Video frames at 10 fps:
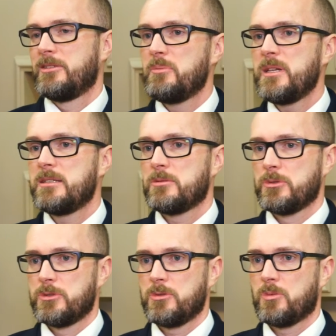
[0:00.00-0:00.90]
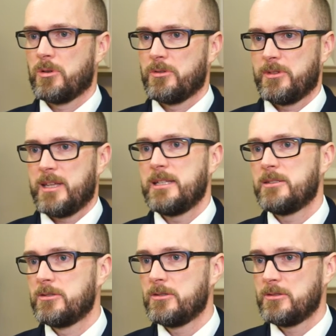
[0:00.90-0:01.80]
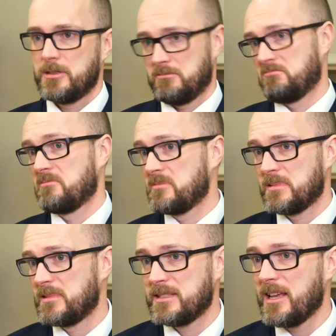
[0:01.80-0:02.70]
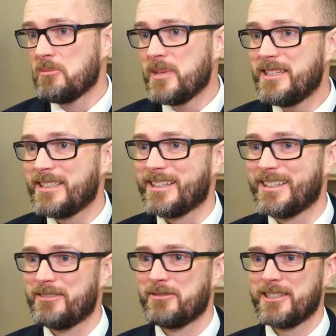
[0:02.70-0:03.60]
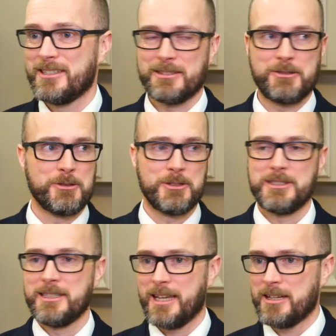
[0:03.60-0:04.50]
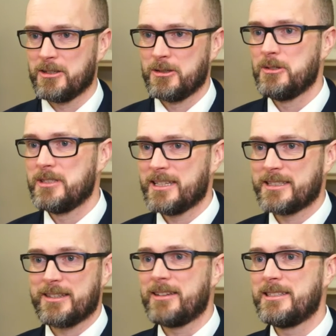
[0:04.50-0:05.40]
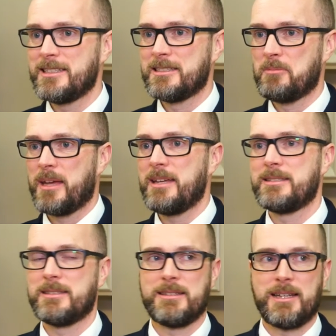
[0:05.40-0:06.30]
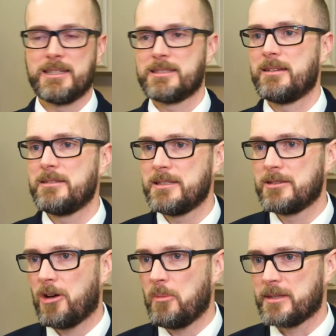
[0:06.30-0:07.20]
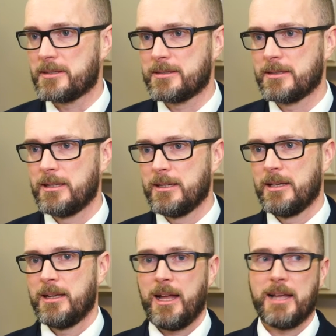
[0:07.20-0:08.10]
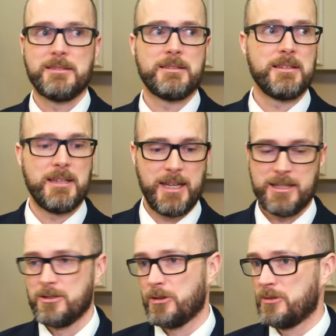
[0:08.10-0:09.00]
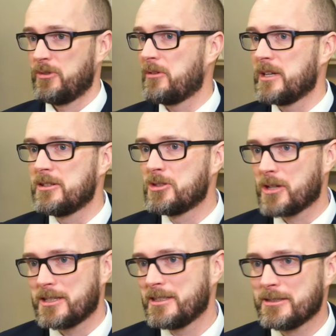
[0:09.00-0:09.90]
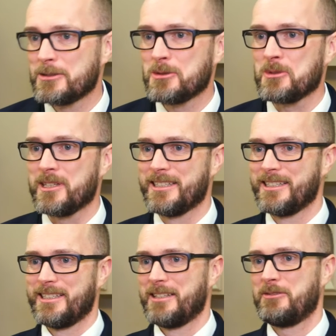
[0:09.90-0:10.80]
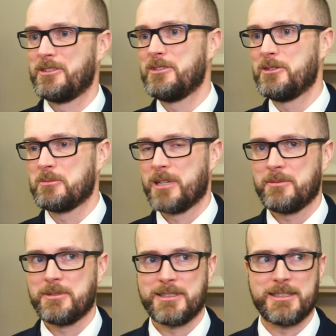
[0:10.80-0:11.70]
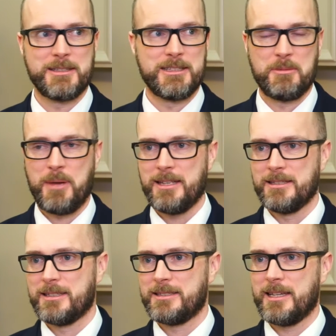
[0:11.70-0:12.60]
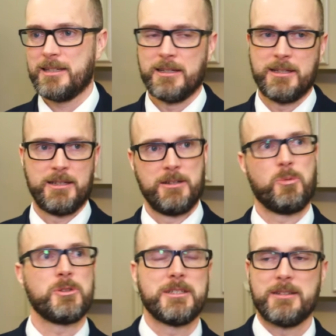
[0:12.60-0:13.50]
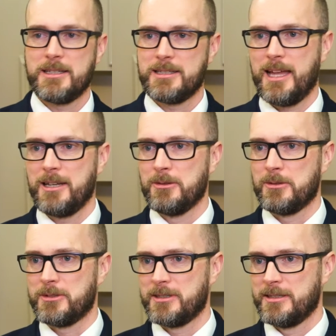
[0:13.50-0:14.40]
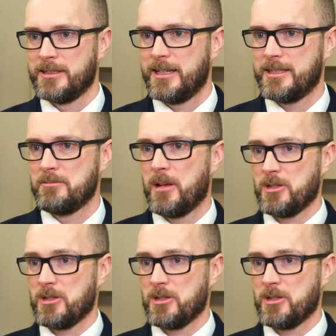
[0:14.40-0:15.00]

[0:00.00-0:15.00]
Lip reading: the media will do what they need to do to sell media, which is, of course, to get good, exciting debates and exciting comments. And it's not a very interesting story for the newspapers to paint, to say, what a nice landlord. It's a